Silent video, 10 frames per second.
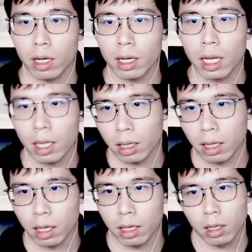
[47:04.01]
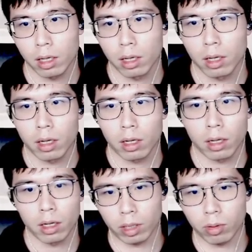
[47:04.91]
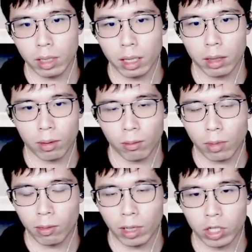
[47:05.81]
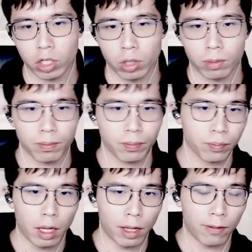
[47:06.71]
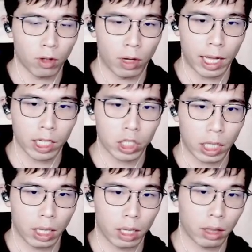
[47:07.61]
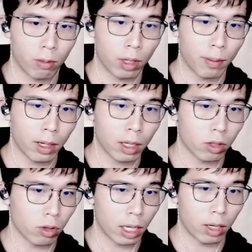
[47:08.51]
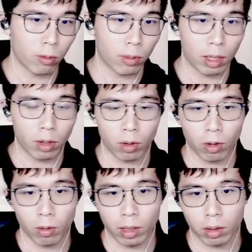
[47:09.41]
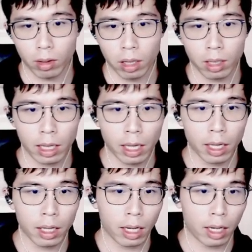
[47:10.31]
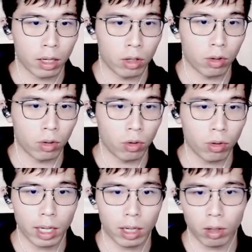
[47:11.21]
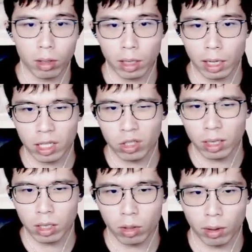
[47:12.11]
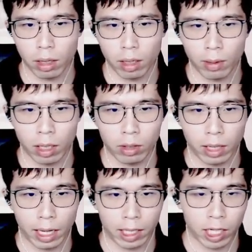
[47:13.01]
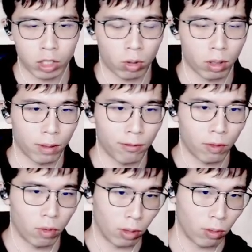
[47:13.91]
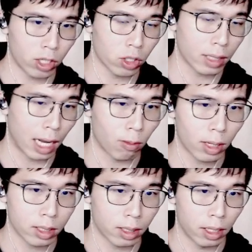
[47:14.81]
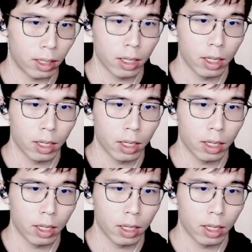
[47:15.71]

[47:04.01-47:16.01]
And lastly, to this variation, if the edge is really big, you can always consider A, and you can actually consider playing the attach or free invasion directly.